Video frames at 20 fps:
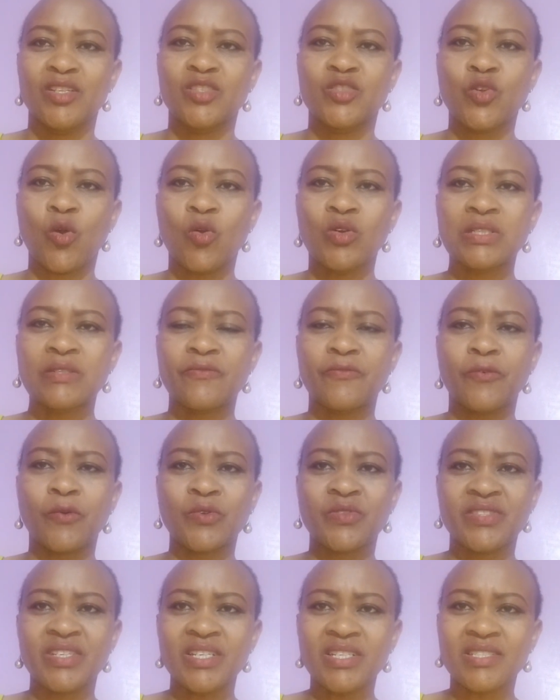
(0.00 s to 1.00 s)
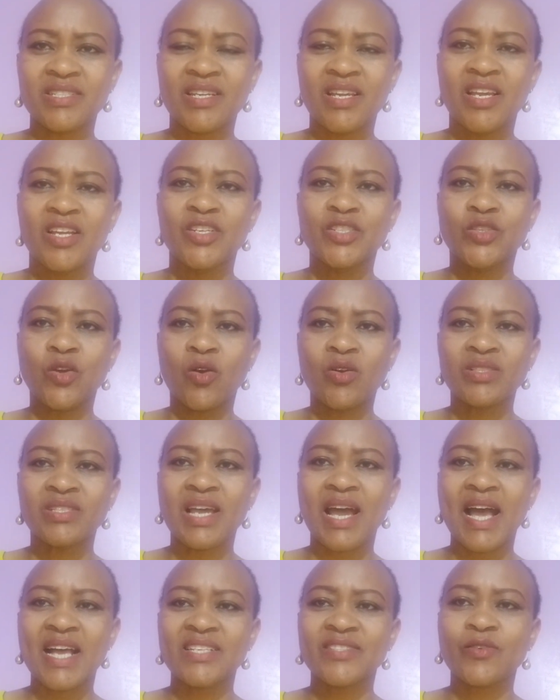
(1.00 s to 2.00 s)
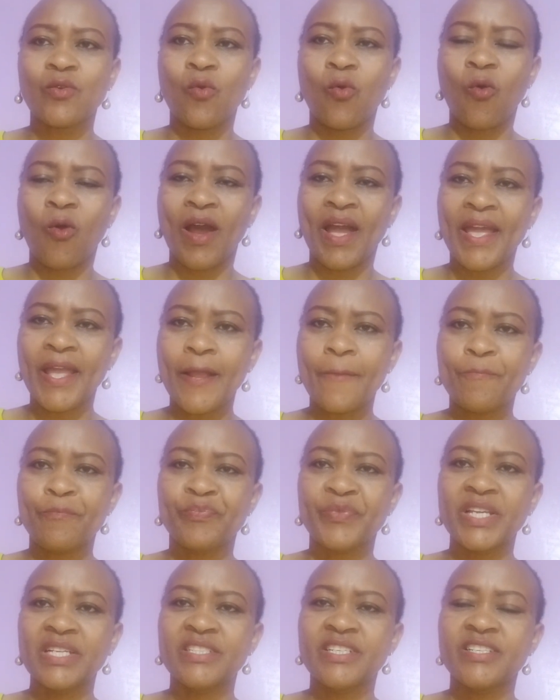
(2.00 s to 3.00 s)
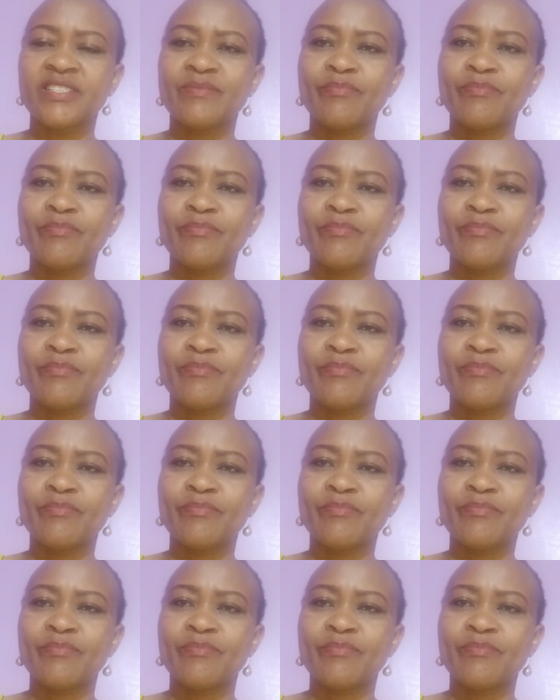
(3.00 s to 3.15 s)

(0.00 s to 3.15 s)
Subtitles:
Don't force it. Don't ask why. It is